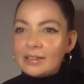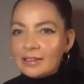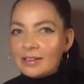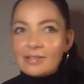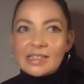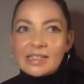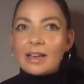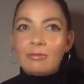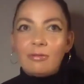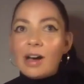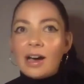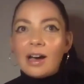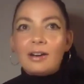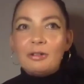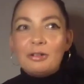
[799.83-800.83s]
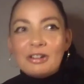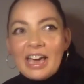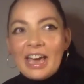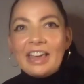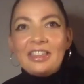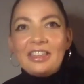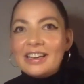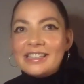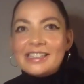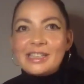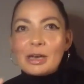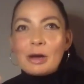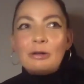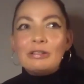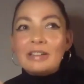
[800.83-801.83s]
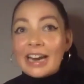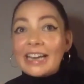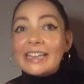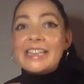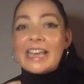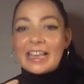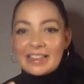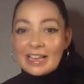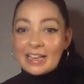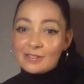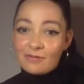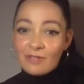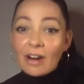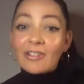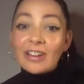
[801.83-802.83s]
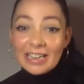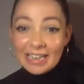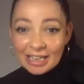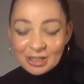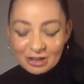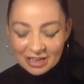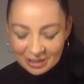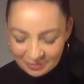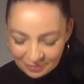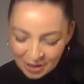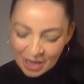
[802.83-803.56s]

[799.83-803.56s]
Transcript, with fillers: And I was like, wow, okay, that's so. And I take things very literally.